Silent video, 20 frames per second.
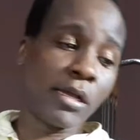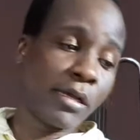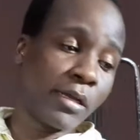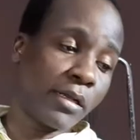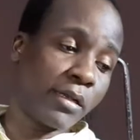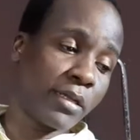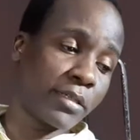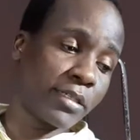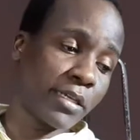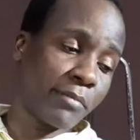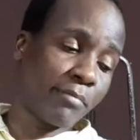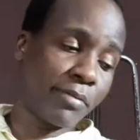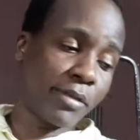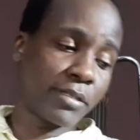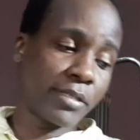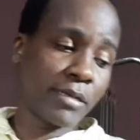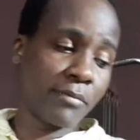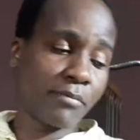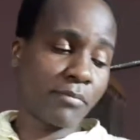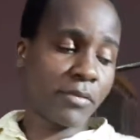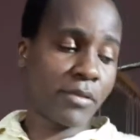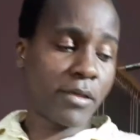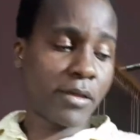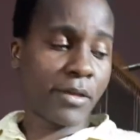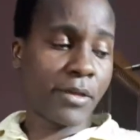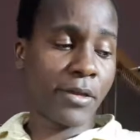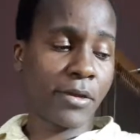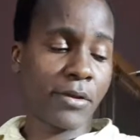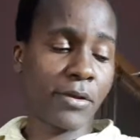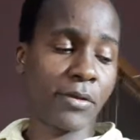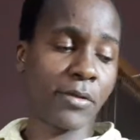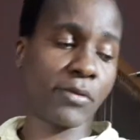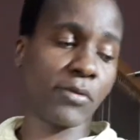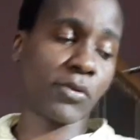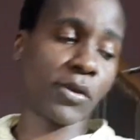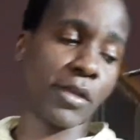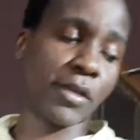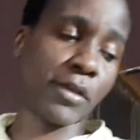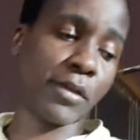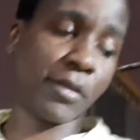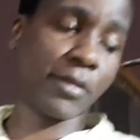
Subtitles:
Play something here. Okay.